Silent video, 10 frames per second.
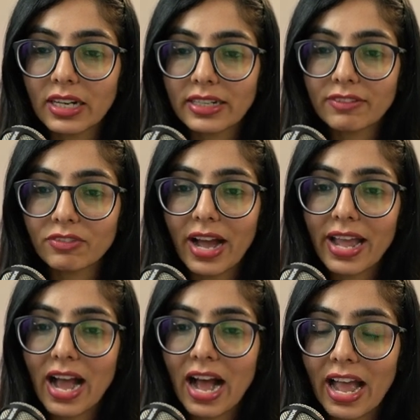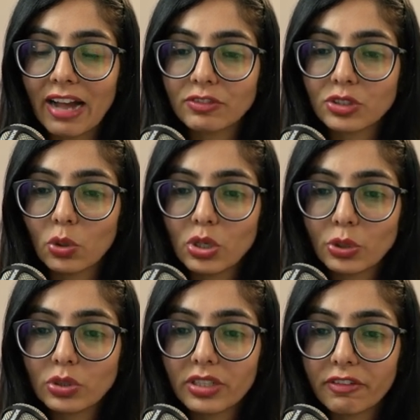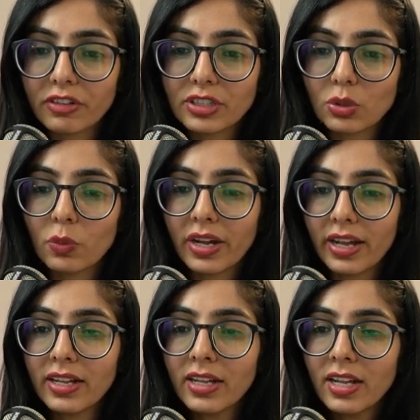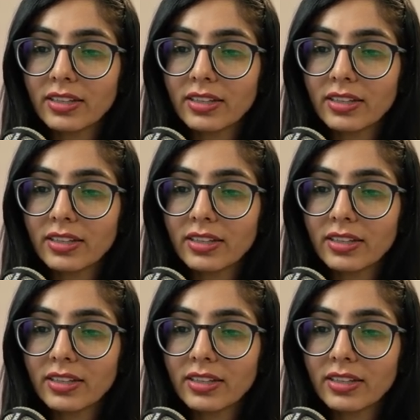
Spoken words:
that why I have told you the difference over here,